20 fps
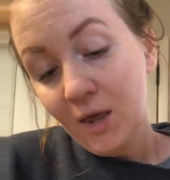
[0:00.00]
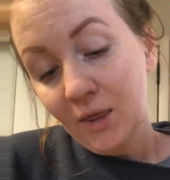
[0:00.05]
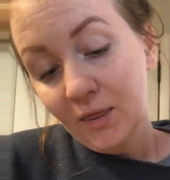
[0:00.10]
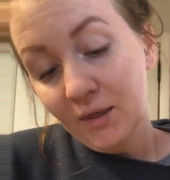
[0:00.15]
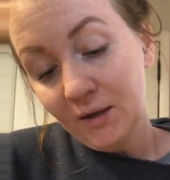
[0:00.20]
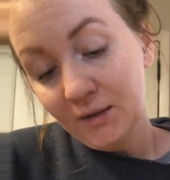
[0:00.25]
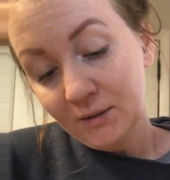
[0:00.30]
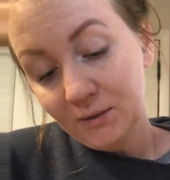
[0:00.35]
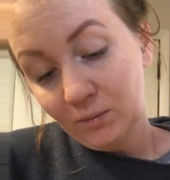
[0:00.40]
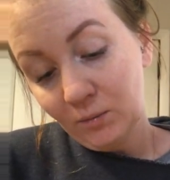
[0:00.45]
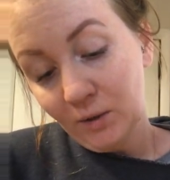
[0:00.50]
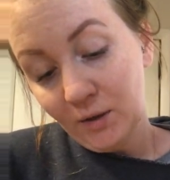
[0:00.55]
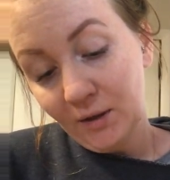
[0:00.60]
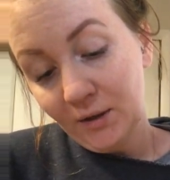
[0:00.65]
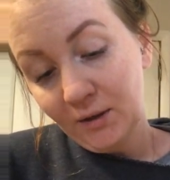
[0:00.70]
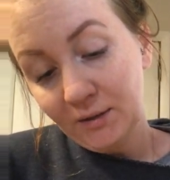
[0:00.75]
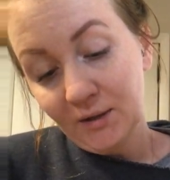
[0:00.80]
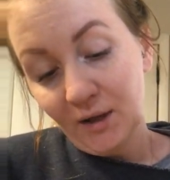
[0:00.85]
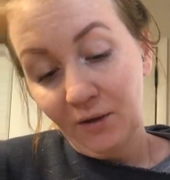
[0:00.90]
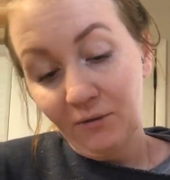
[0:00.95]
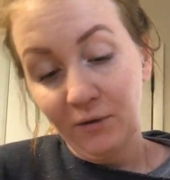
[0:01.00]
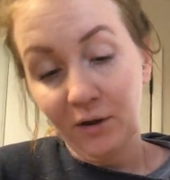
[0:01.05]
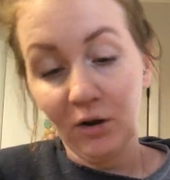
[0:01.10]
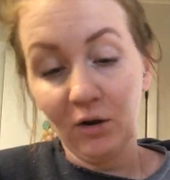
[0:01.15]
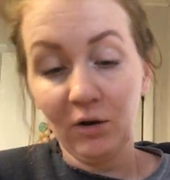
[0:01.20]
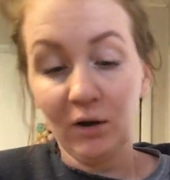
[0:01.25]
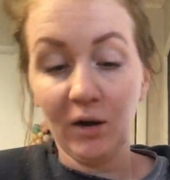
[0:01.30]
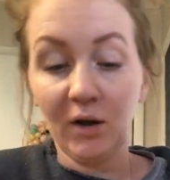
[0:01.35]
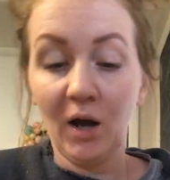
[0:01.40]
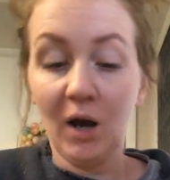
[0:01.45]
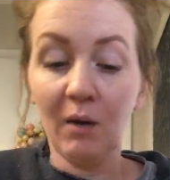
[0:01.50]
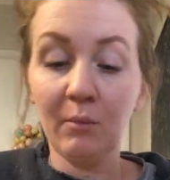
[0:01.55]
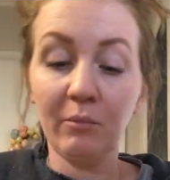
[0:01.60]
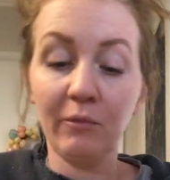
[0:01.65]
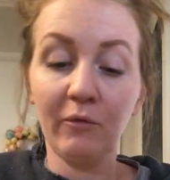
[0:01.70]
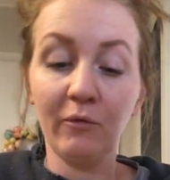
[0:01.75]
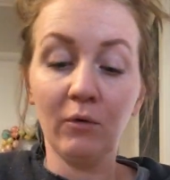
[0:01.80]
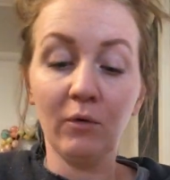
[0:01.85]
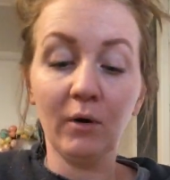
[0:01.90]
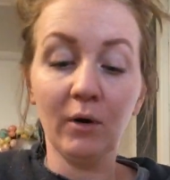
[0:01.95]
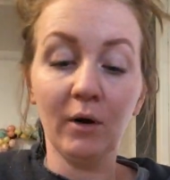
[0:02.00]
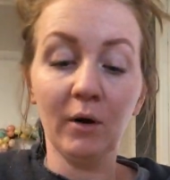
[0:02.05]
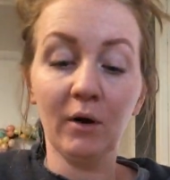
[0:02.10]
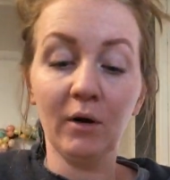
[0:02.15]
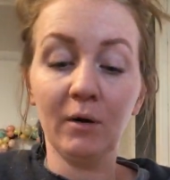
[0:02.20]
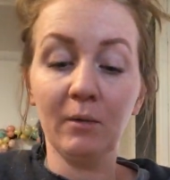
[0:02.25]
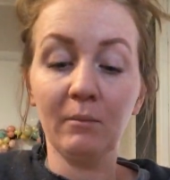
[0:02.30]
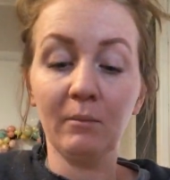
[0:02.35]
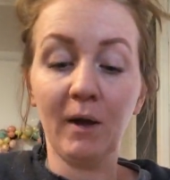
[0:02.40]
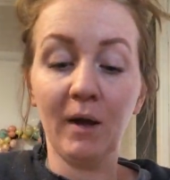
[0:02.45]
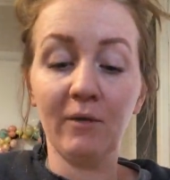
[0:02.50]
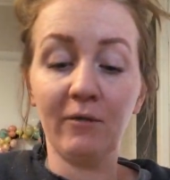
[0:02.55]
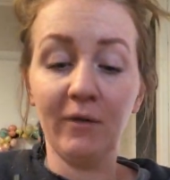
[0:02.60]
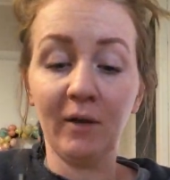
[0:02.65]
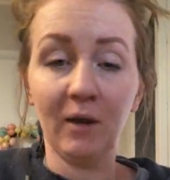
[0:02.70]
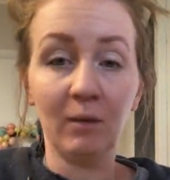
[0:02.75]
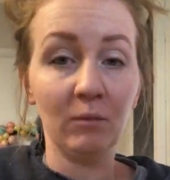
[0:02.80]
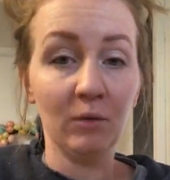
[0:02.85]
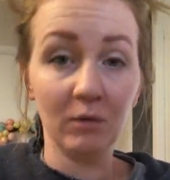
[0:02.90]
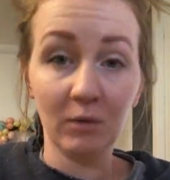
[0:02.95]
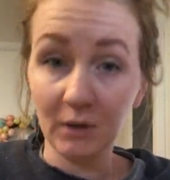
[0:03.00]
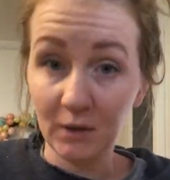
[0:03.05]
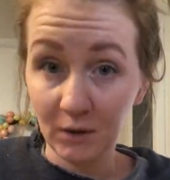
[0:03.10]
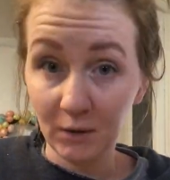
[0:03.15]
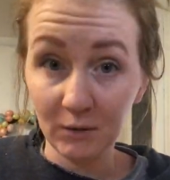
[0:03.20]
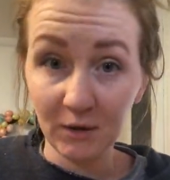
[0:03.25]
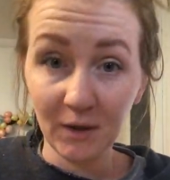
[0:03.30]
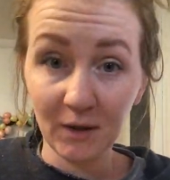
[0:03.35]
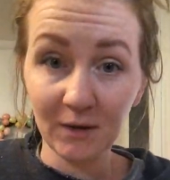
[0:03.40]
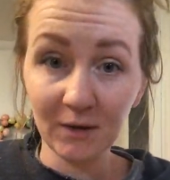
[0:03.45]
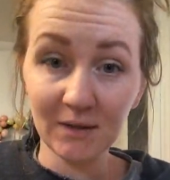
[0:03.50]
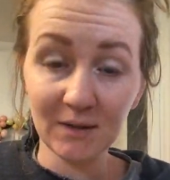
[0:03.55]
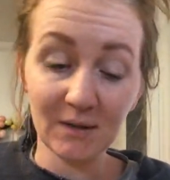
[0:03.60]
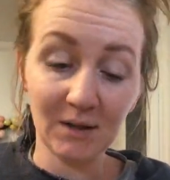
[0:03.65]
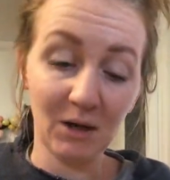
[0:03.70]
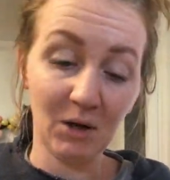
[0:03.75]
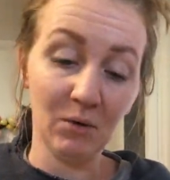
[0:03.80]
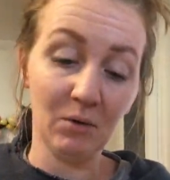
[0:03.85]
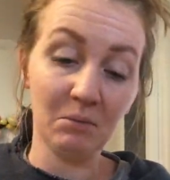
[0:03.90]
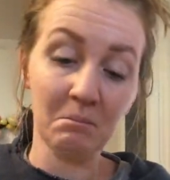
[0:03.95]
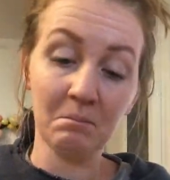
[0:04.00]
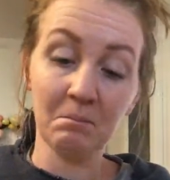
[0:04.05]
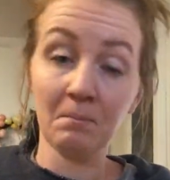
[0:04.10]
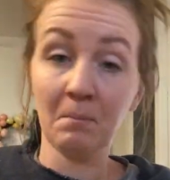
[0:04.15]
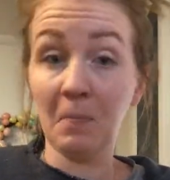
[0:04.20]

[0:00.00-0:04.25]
This was, I figured, a cup for my family reunion, so